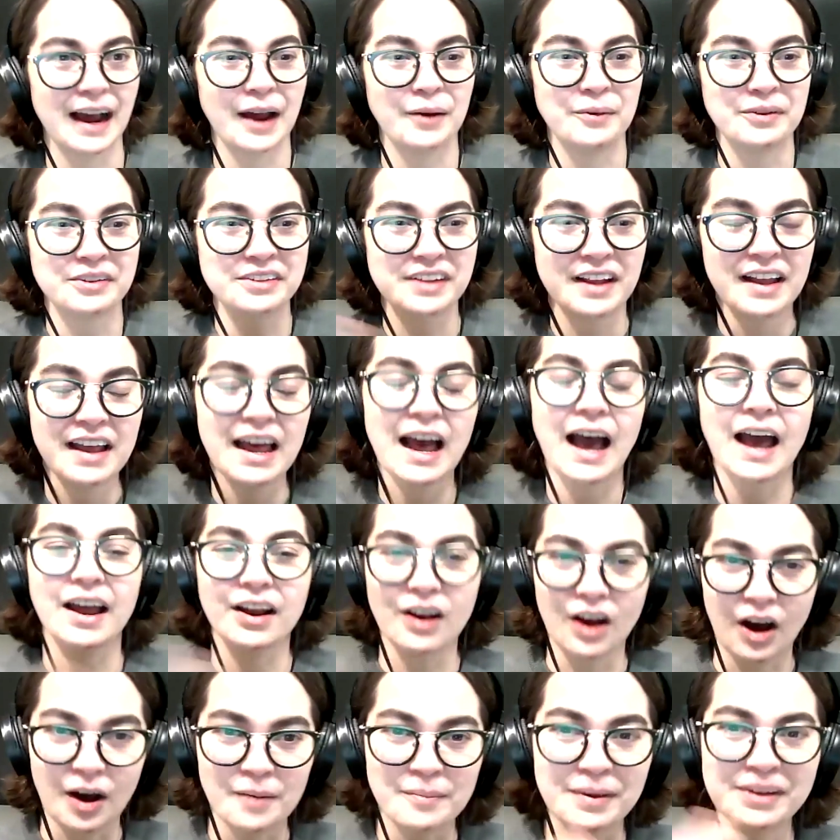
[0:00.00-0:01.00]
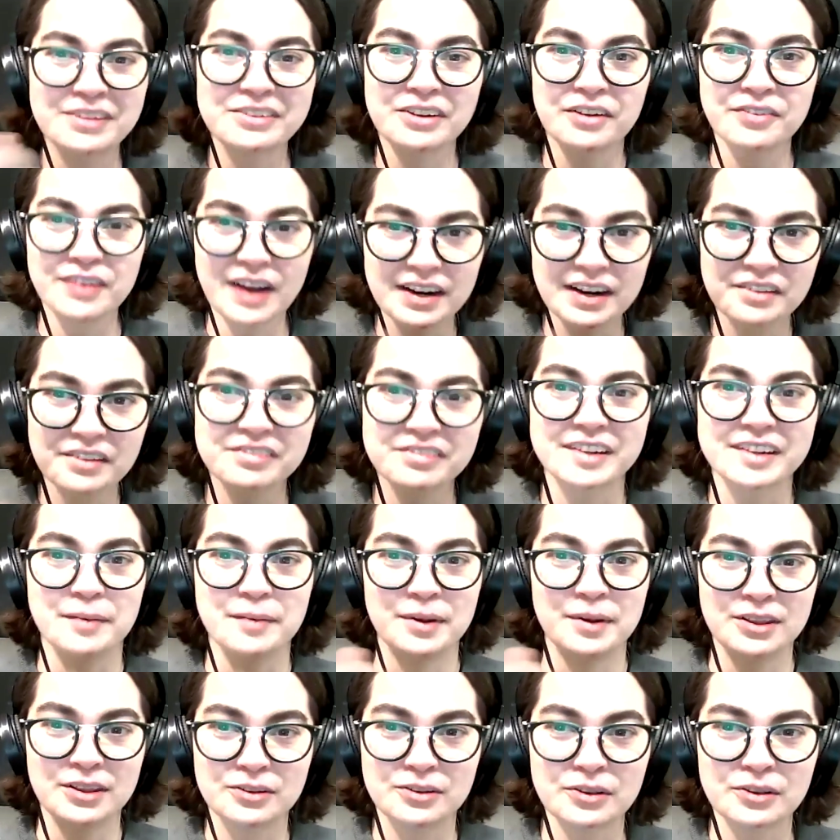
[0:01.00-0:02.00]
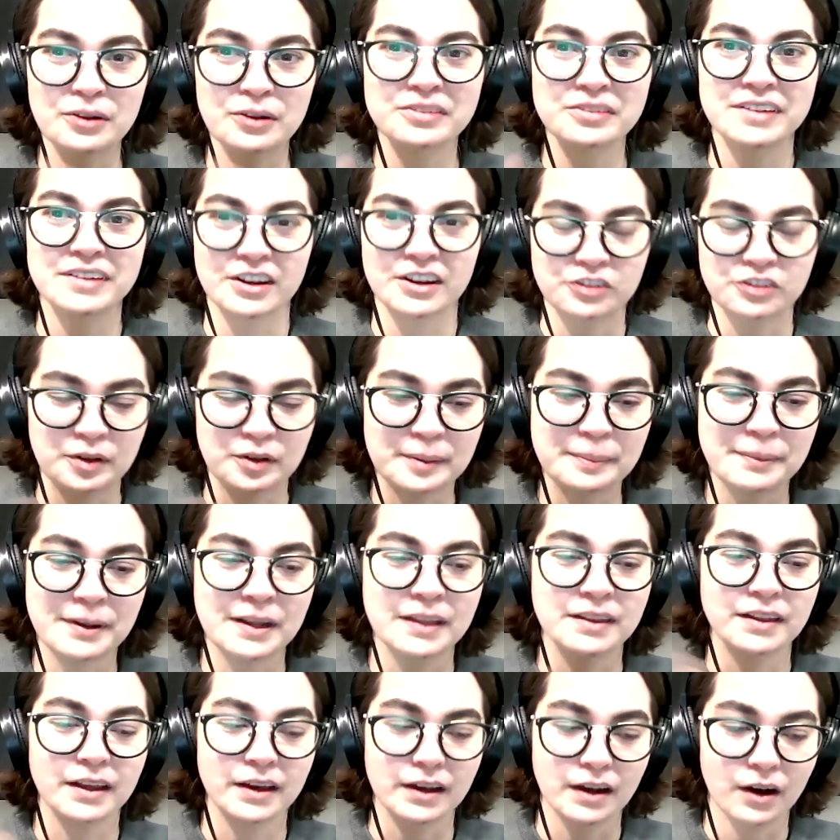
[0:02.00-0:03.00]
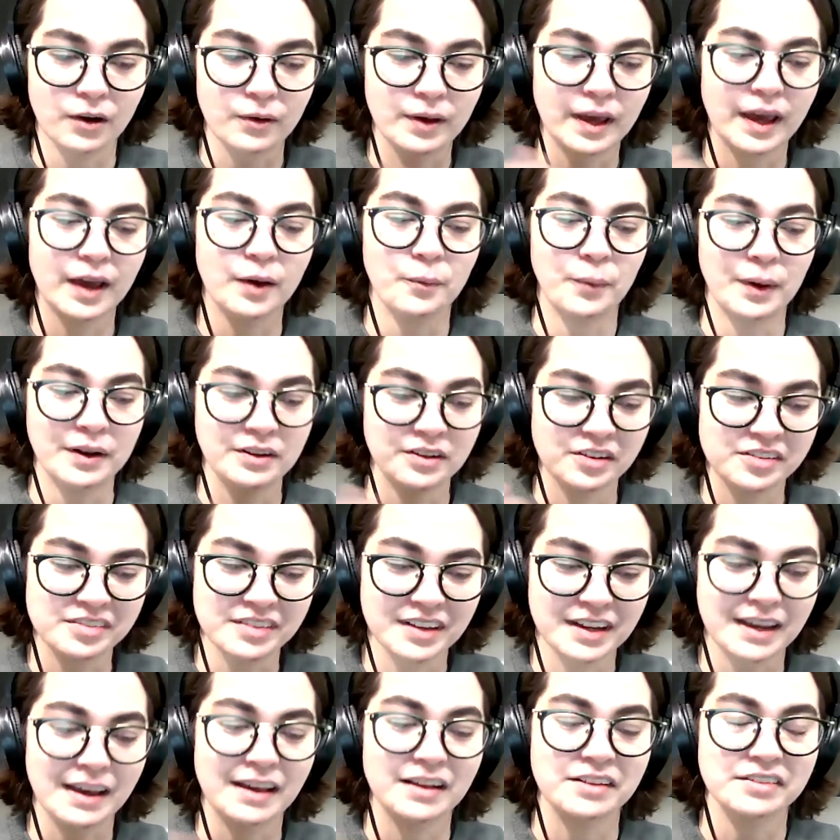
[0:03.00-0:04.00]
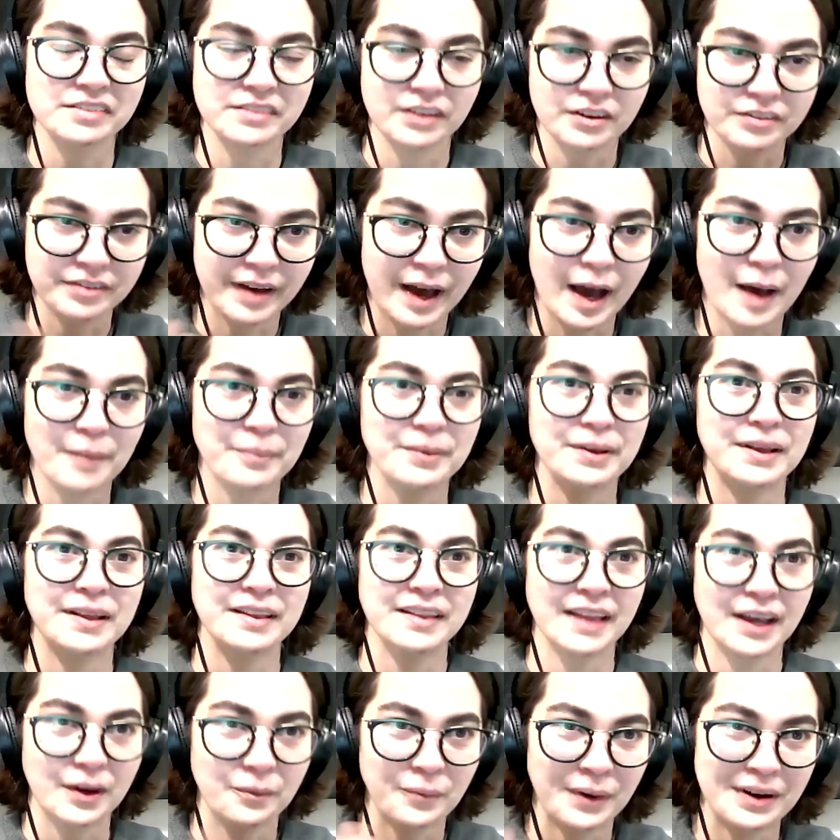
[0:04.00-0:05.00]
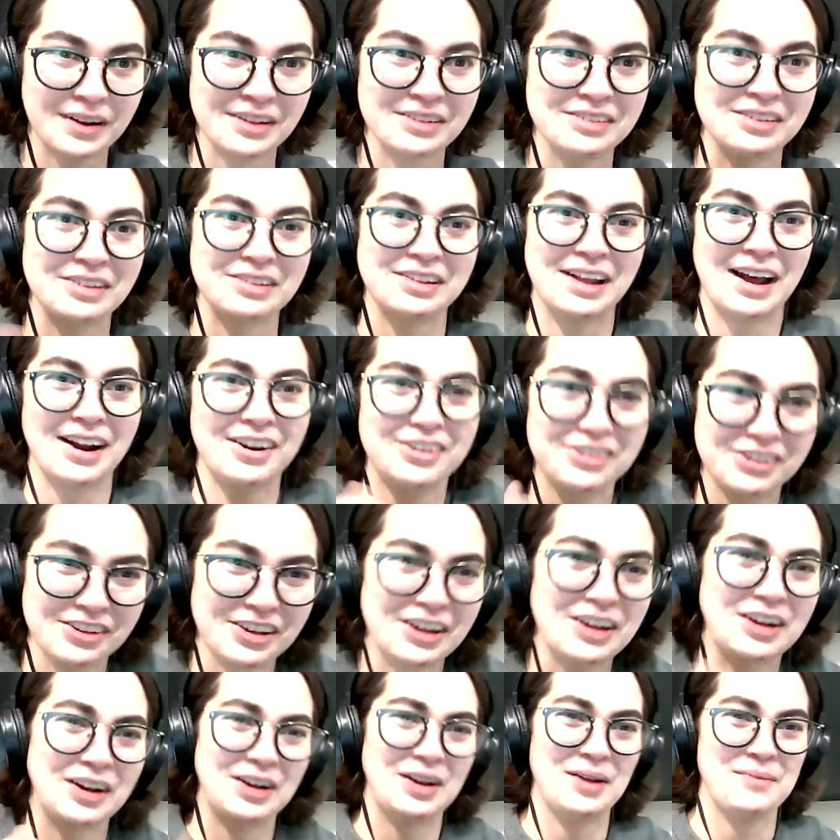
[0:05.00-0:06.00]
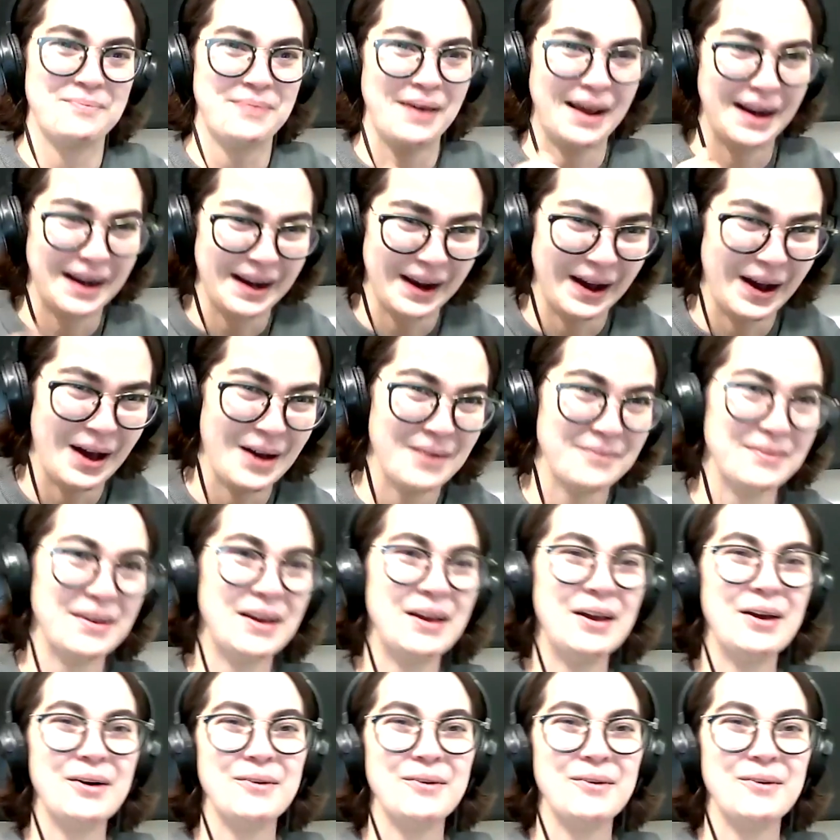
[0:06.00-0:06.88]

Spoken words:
I caught myself kind of skimming through those sections being like, okay, when does the gay stuff happen? Like, when is this actually going to pick up?